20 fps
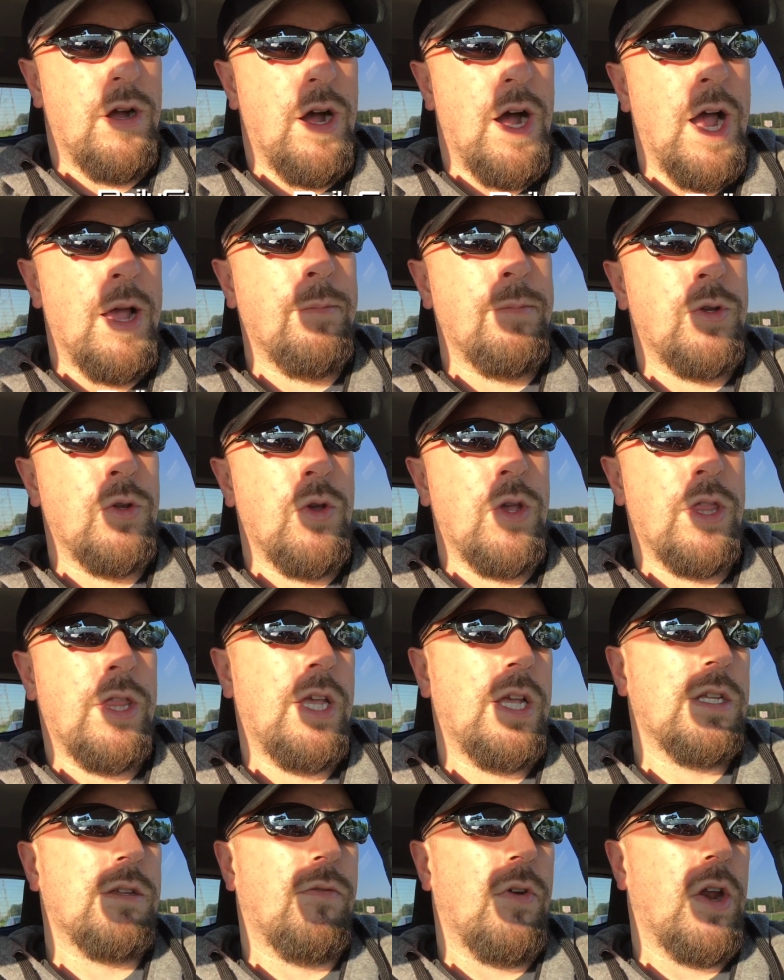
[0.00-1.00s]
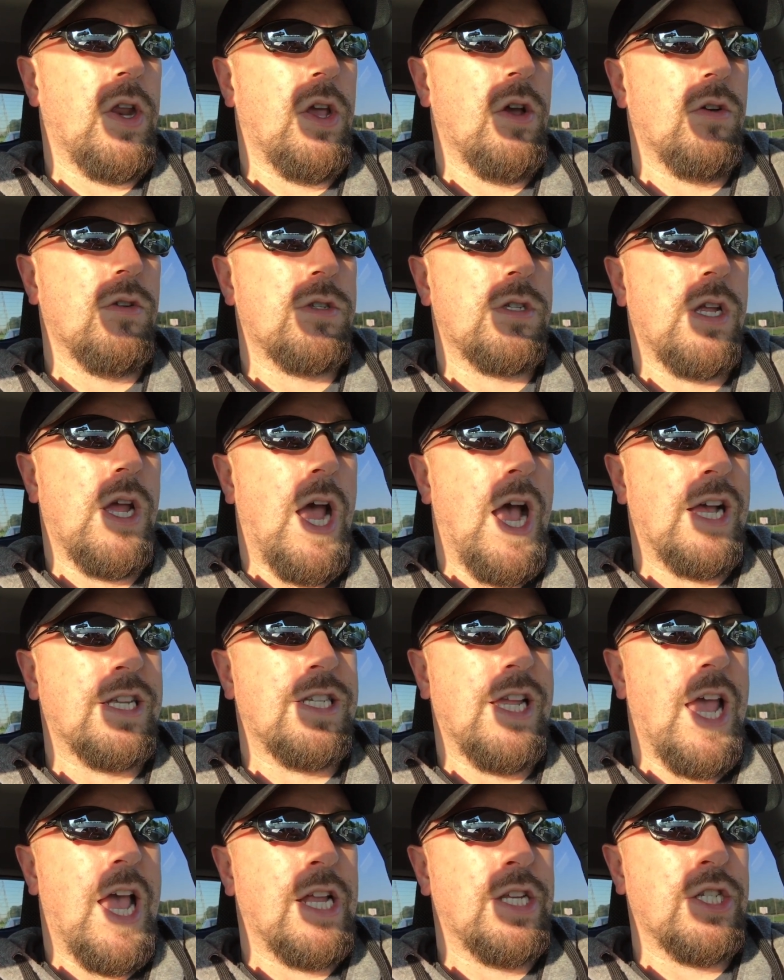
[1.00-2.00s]
I'm doing these videos
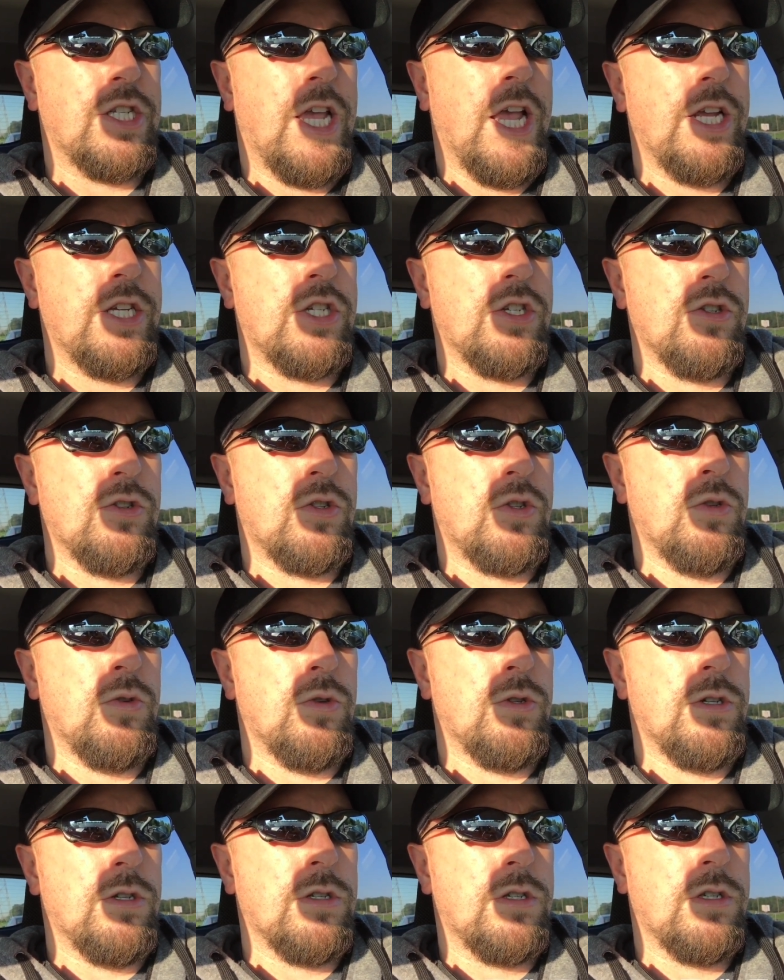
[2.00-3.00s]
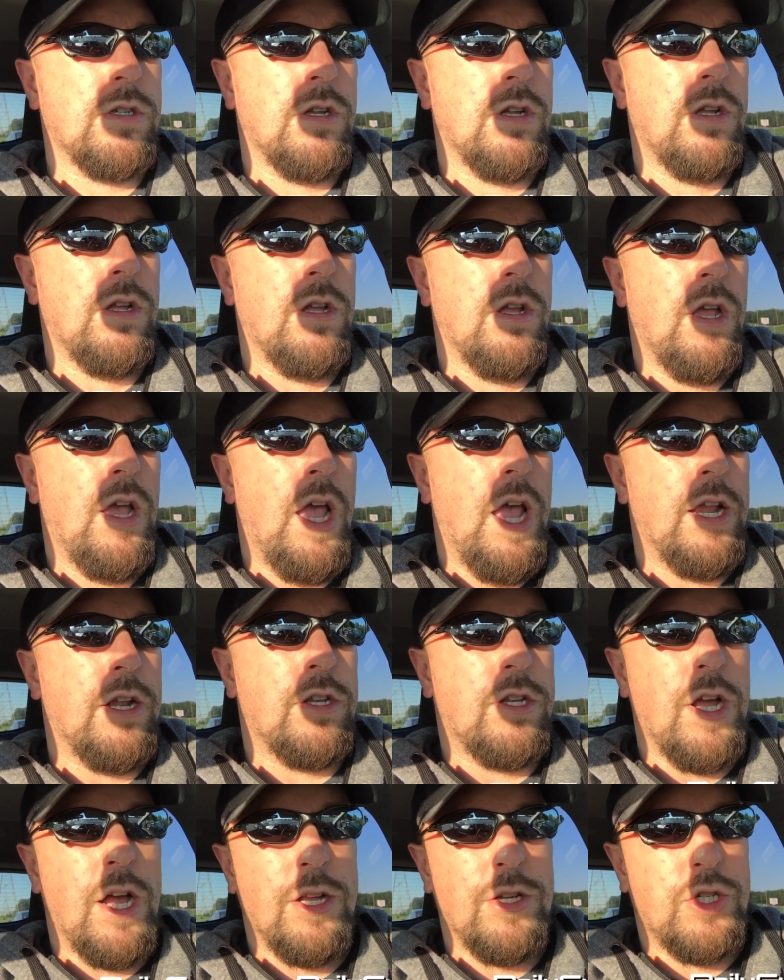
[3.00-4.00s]
as educational tools
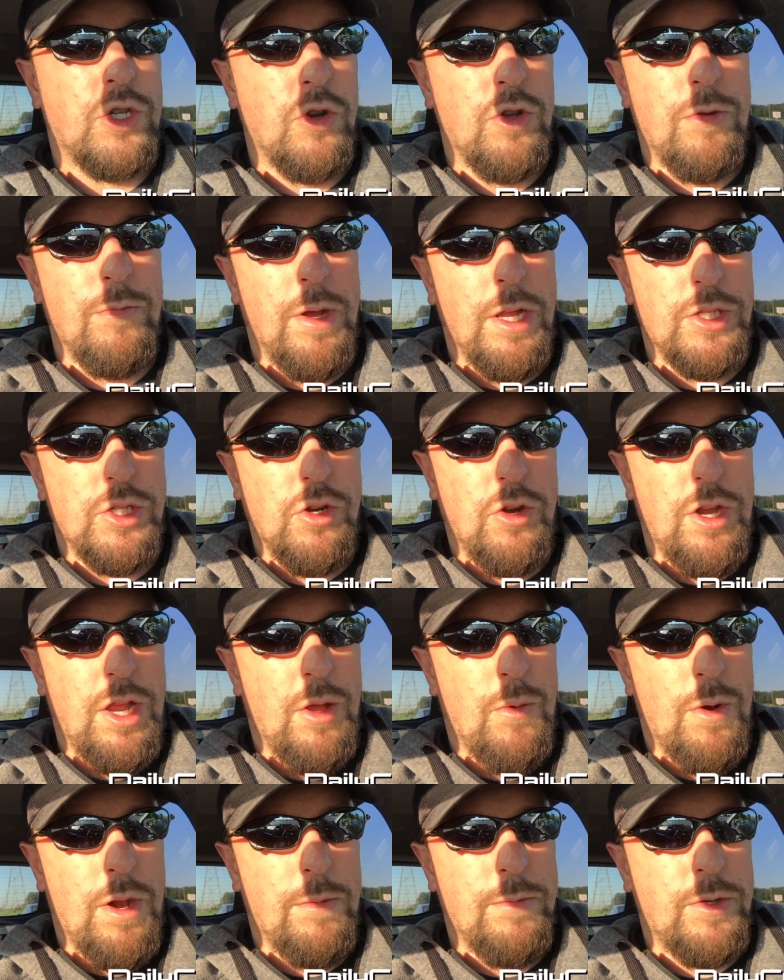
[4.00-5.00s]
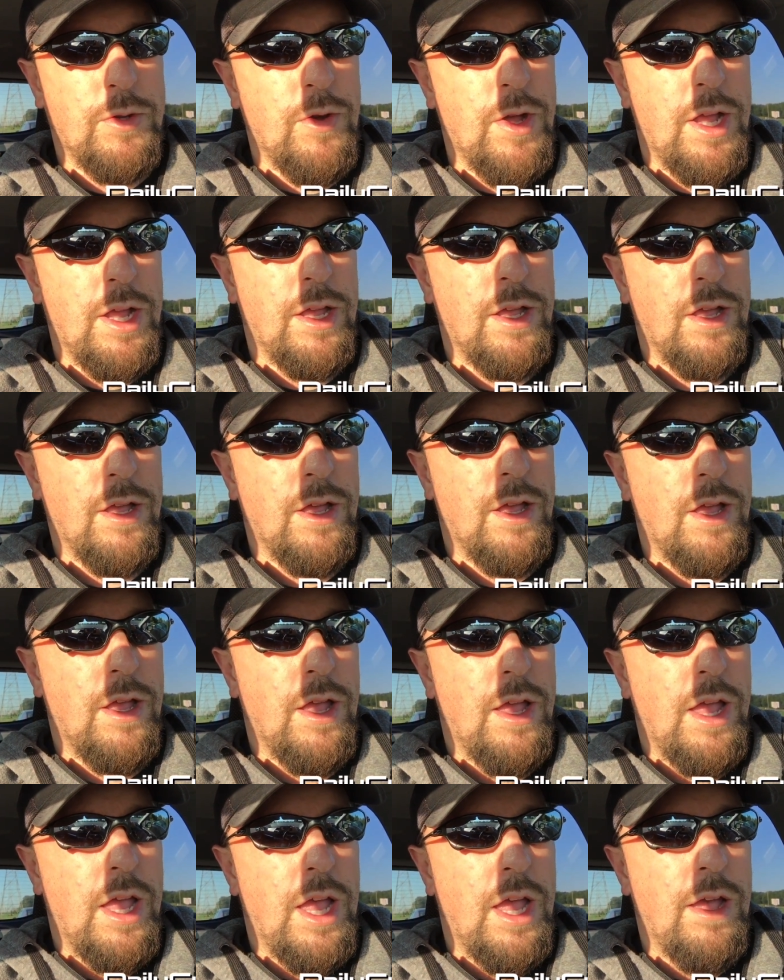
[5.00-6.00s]
and to show you my journey and what I'm doing
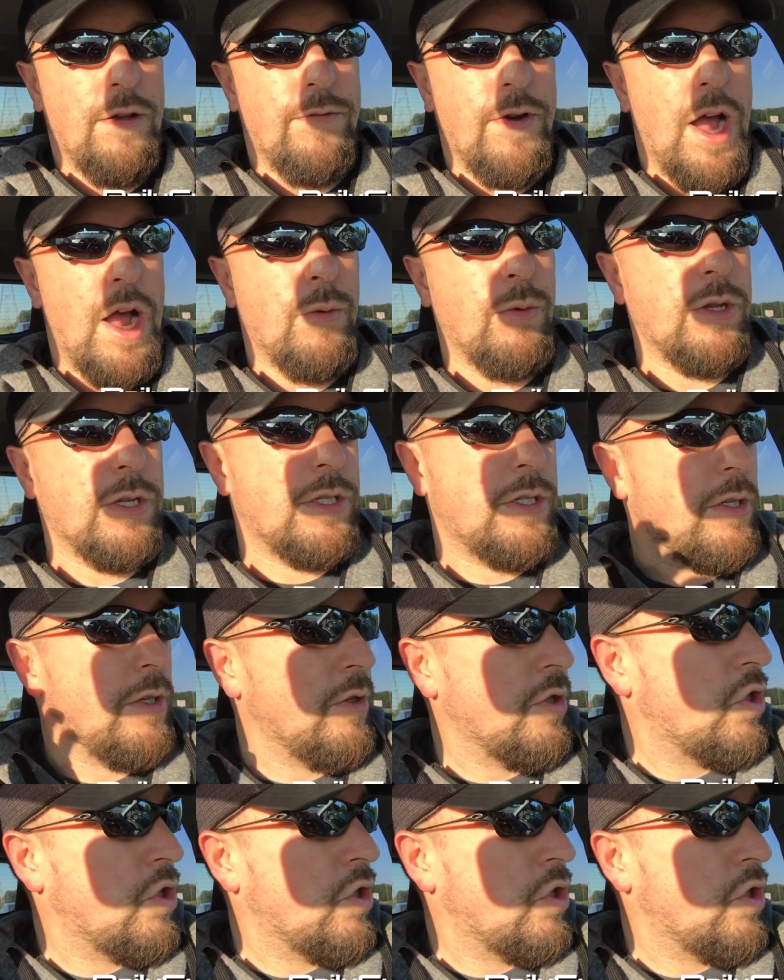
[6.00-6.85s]
if I was